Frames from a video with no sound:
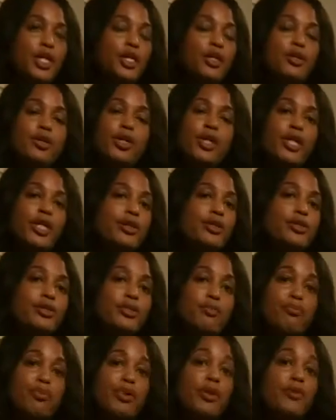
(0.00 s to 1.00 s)
You're here
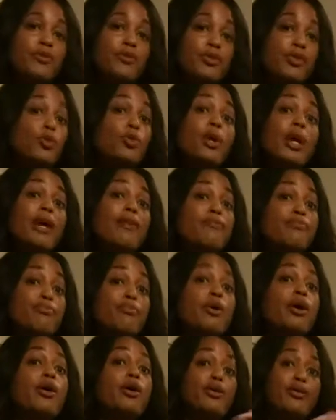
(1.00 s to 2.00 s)
to birth, you have
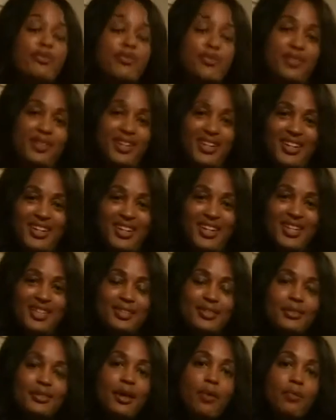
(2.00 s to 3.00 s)
birthed
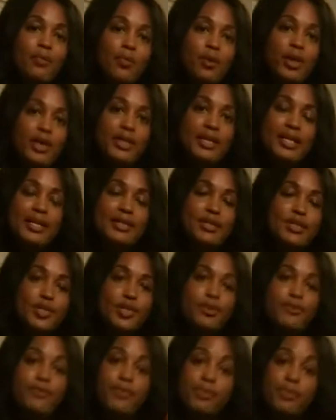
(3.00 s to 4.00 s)
someone
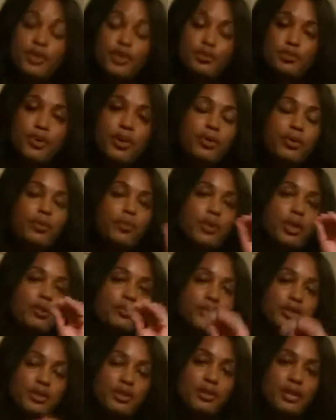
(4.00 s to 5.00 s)
into, from the spirit
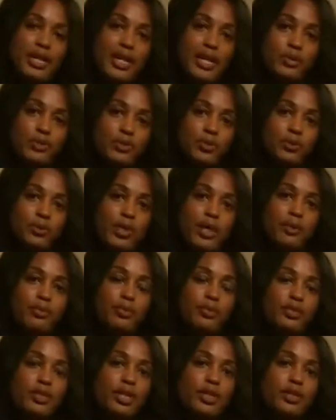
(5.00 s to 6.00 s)
realm into the natural realm
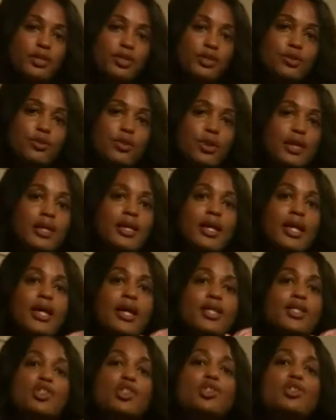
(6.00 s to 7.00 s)
who's going to do what?
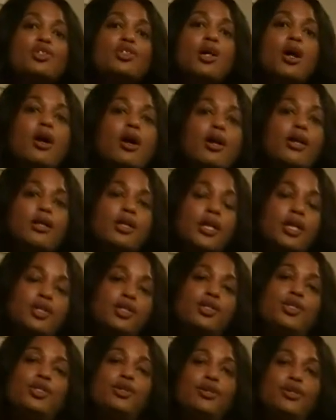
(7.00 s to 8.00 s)
Start a
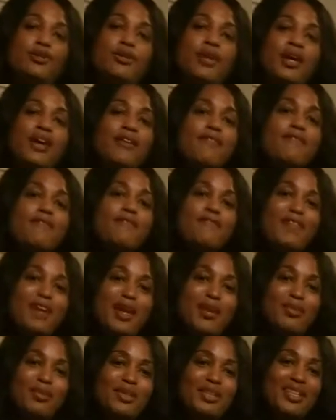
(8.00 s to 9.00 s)
new
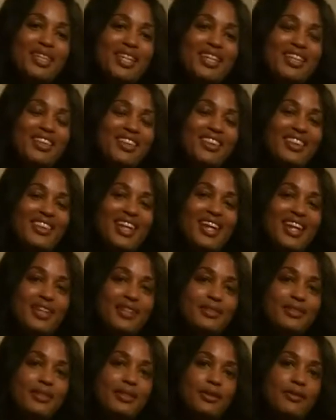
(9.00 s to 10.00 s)
family
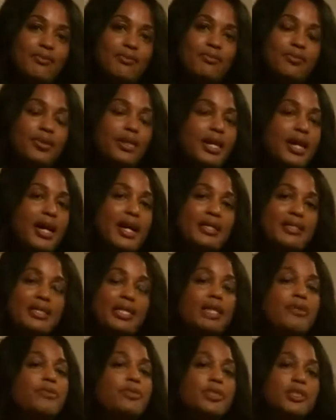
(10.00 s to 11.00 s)
legacy. Guys,
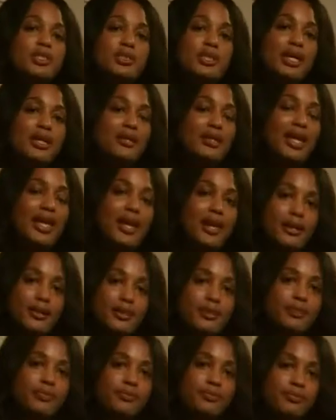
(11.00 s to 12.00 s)
evil is not an
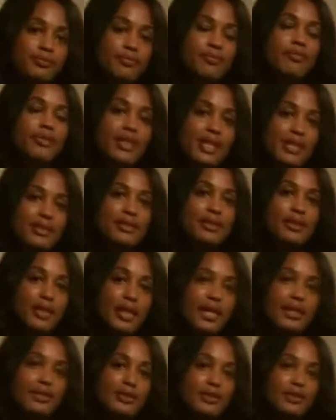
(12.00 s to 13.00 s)
act, it's a
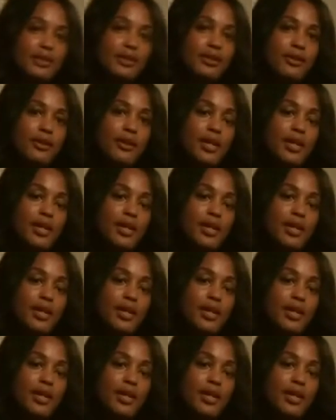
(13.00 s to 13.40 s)
legacy.